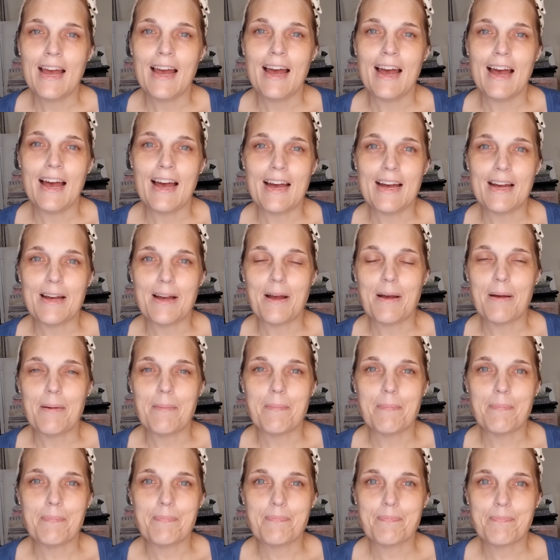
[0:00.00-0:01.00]

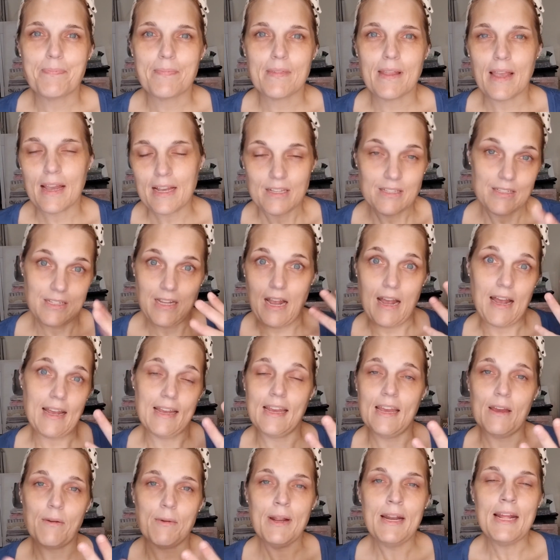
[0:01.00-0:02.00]
As I
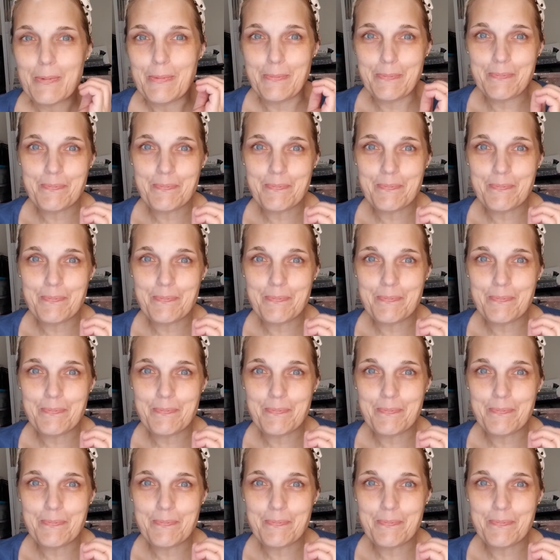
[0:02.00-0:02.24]
get ready,